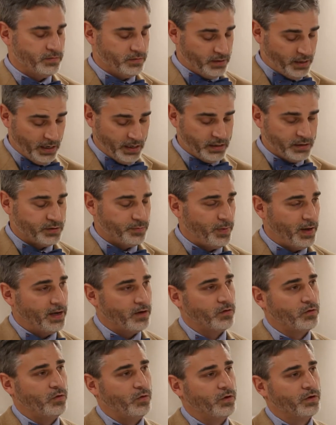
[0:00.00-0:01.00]
kinked
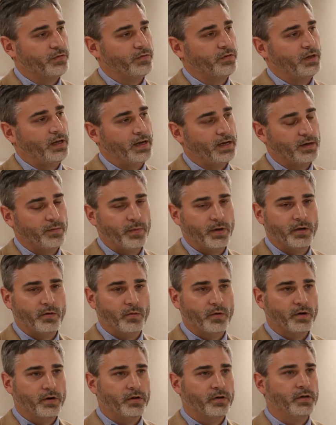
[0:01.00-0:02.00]
spinal cord, for lack of a better
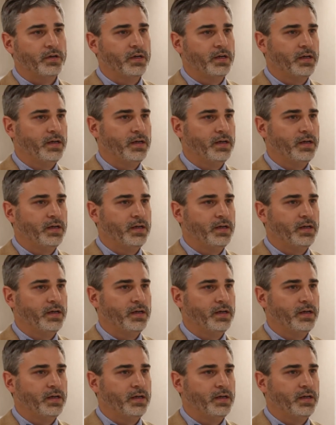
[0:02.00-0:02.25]
word,